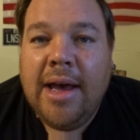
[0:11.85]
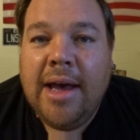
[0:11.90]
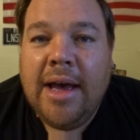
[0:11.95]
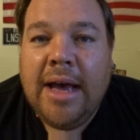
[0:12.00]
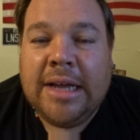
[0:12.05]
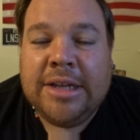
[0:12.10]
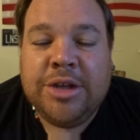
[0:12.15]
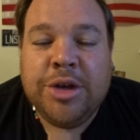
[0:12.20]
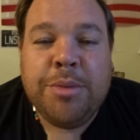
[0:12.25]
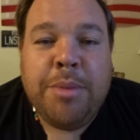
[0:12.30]

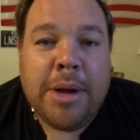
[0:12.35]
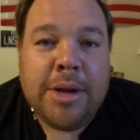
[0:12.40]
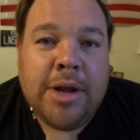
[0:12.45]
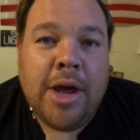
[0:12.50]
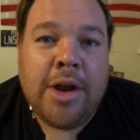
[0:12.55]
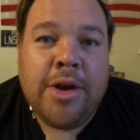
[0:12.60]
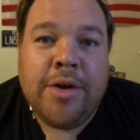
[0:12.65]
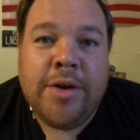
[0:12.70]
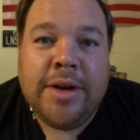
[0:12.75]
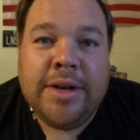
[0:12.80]
I took my
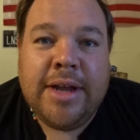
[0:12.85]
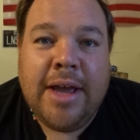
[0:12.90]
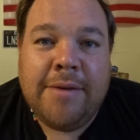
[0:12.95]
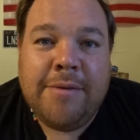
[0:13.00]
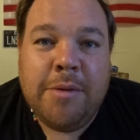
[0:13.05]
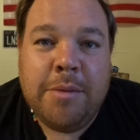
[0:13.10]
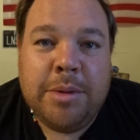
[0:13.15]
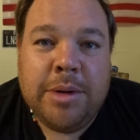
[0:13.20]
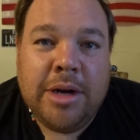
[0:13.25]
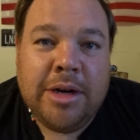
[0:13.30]
daughter in to have
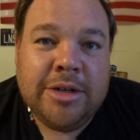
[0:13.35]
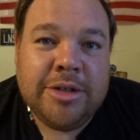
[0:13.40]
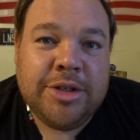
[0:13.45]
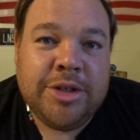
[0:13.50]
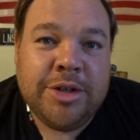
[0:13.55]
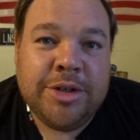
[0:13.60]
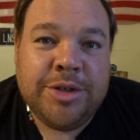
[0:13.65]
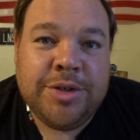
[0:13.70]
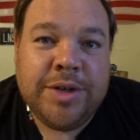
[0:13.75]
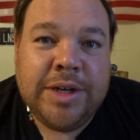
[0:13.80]
open heart
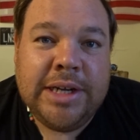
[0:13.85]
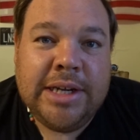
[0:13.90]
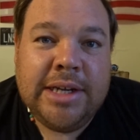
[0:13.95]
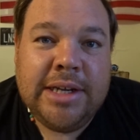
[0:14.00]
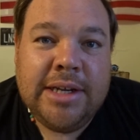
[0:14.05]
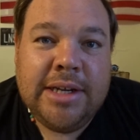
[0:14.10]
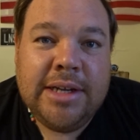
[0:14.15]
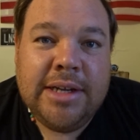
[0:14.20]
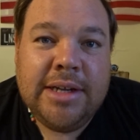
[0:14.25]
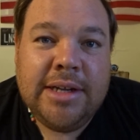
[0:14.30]
surgery
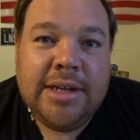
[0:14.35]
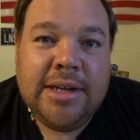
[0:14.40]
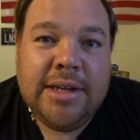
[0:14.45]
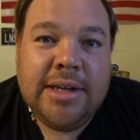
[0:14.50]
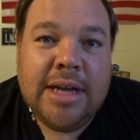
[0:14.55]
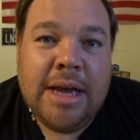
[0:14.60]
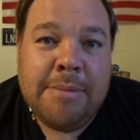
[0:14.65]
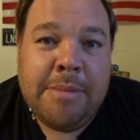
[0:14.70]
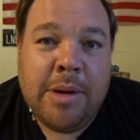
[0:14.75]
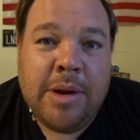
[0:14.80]

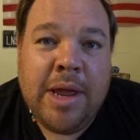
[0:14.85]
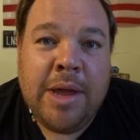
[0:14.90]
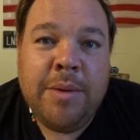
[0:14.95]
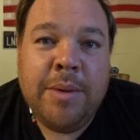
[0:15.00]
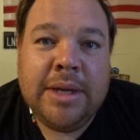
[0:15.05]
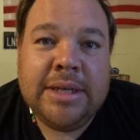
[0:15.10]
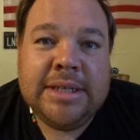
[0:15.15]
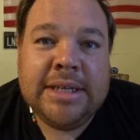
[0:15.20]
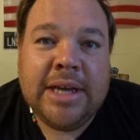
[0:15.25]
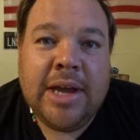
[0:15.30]
about 8
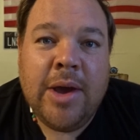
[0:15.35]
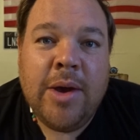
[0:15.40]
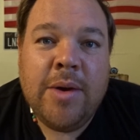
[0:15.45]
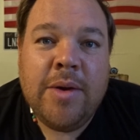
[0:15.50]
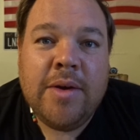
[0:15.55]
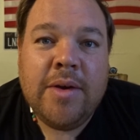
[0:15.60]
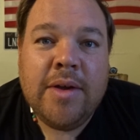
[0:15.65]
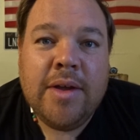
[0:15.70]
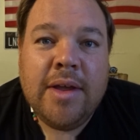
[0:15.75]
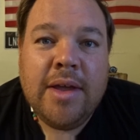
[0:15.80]
weeks
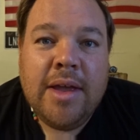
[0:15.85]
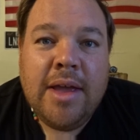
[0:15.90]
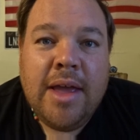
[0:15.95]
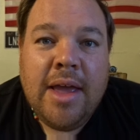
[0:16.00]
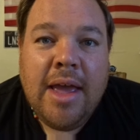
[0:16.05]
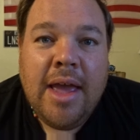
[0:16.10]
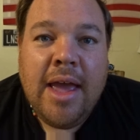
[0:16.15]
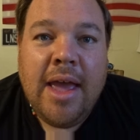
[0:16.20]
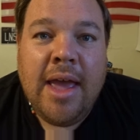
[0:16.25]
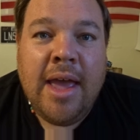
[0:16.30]
ago,
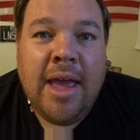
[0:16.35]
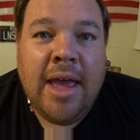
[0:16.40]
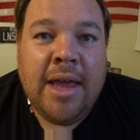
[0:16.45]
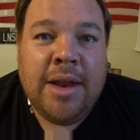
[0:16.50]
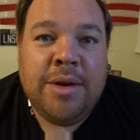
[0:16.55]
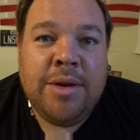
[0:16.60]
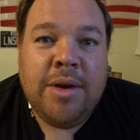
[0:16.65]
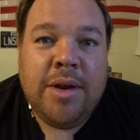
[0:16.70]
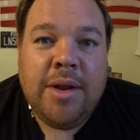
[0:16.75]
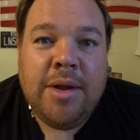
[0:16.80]

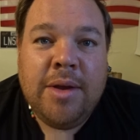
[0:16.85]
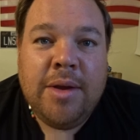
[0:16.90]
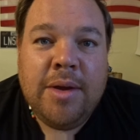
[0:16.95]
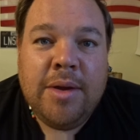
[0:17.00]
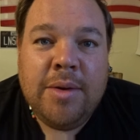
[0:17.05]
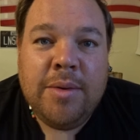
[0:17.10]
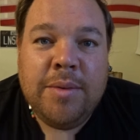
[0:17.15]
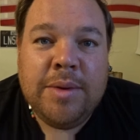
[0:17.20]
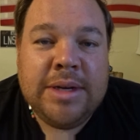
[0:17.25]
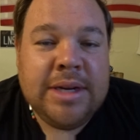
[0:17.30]
and
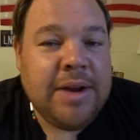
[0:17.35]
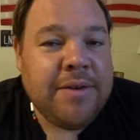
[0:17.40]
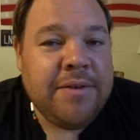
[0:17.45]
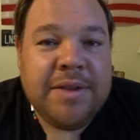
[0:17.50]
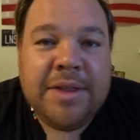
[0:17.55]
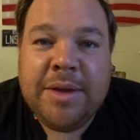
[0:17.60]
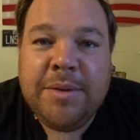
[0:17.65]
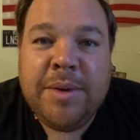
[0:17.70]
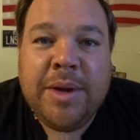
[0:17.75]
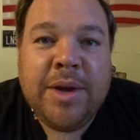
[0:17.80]
we did
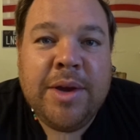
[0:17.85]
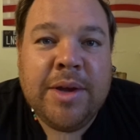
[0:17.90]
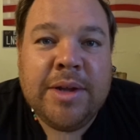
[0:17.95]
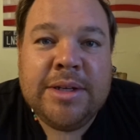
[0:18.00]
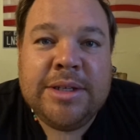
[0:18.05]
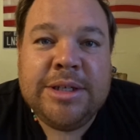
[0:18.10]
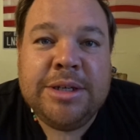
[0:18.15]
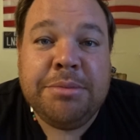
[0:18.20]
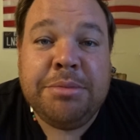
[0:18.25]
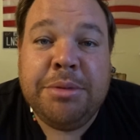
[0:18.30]
everything we
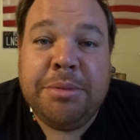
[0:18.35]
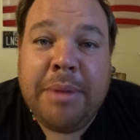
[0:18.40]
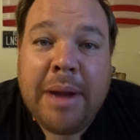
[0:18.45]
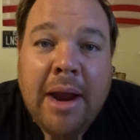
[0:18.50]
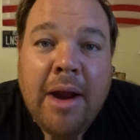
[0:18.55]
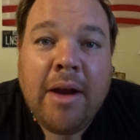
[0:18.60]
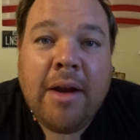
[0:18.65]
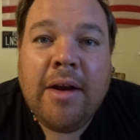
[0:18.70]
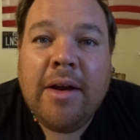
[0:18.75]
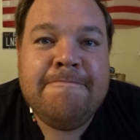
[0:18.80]
could to
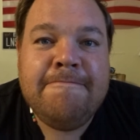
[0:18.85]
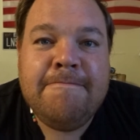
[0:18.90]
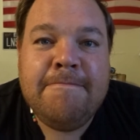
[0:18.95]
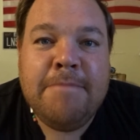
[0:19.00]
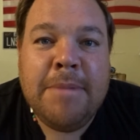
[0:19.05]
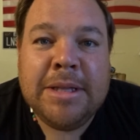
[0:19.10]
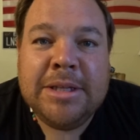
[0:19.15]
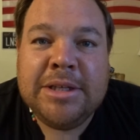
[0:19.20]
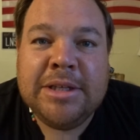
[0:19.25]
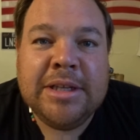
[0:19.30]
prepare
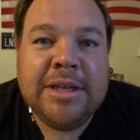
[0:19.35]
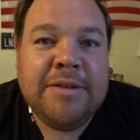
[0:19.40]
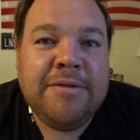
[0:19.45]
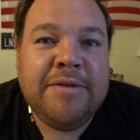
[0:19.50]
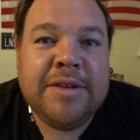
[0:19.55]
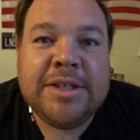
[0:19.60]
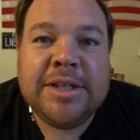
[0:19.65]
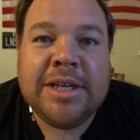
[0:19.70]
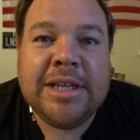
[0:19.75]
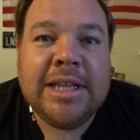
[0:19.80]
mentally,
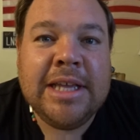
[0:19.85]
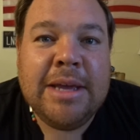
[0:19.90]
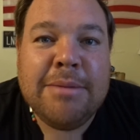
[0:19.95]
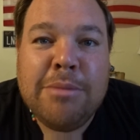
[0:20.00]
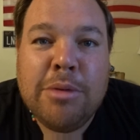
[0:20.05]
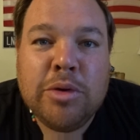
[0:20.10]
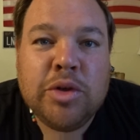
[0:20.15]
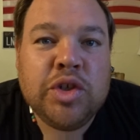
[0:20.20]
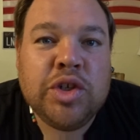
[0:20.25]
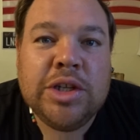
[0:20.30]
physically,
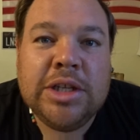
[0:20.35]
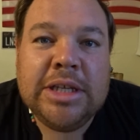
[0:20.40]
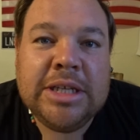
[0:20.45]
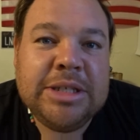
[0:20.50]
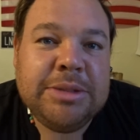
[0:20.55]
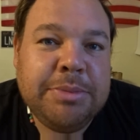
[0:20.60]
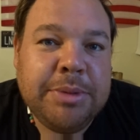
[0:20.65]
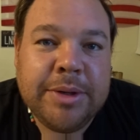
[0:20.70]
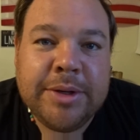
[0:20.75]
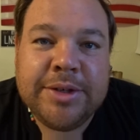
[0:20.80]
emotionally,
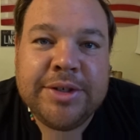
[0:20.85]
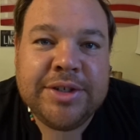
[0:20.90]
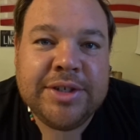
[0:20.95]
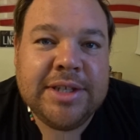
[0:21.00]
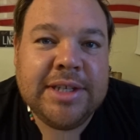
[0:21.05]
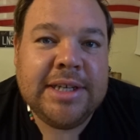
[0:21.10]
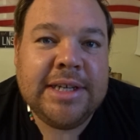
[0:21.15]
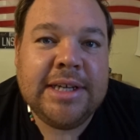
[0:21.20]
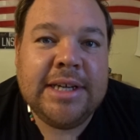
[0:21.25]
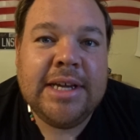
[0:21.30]

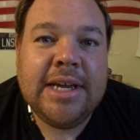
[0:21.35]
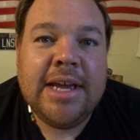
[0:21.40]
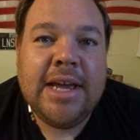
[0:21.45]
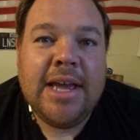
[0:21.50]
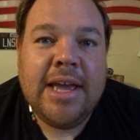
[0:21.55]
spiritually,